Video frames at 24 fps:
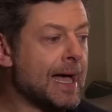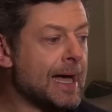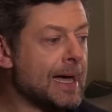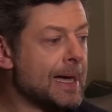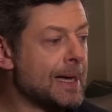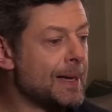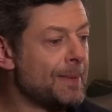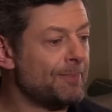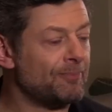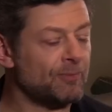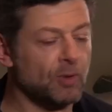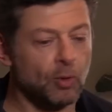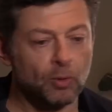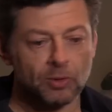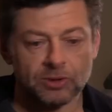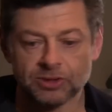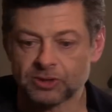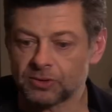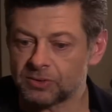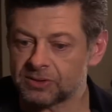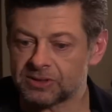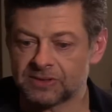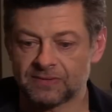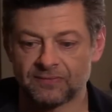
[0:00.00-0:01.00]
um, all
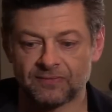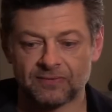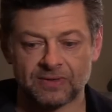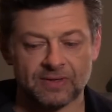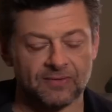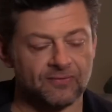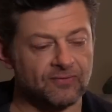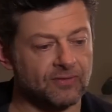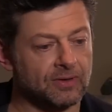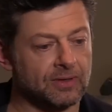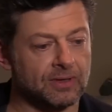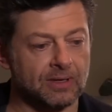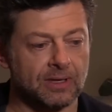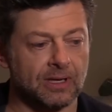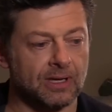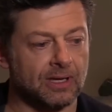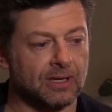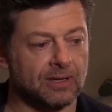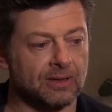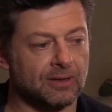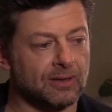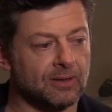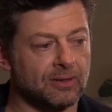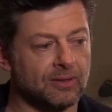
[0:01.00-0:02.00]
sorts of different
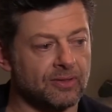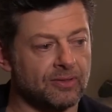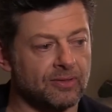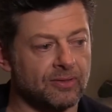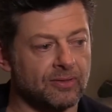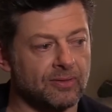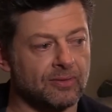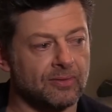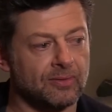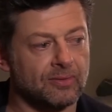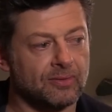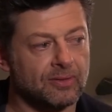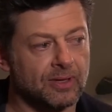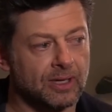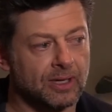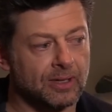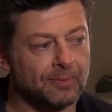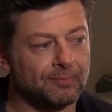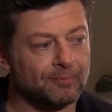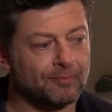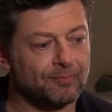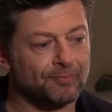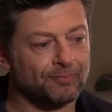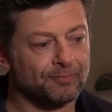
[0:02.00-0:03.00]
uh, th
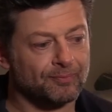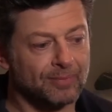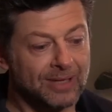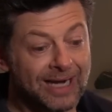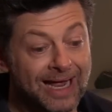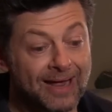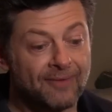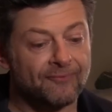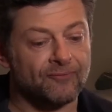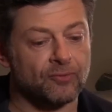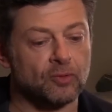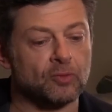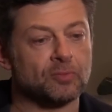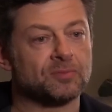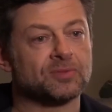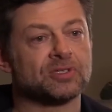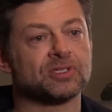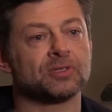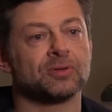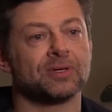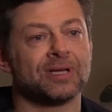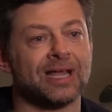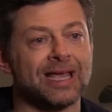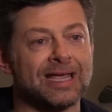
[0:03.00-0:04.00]
um,
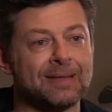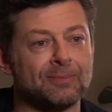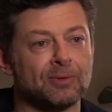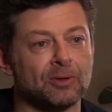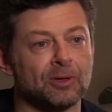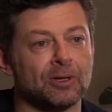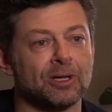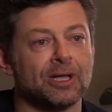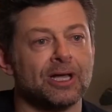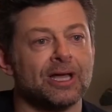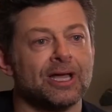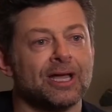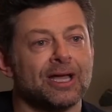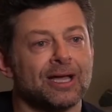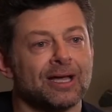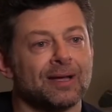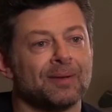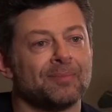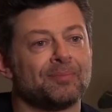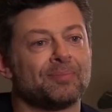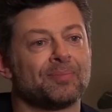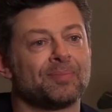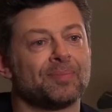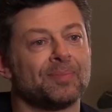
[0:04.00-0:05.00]
platforms to enable
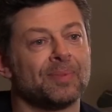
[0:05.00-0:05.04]
uh,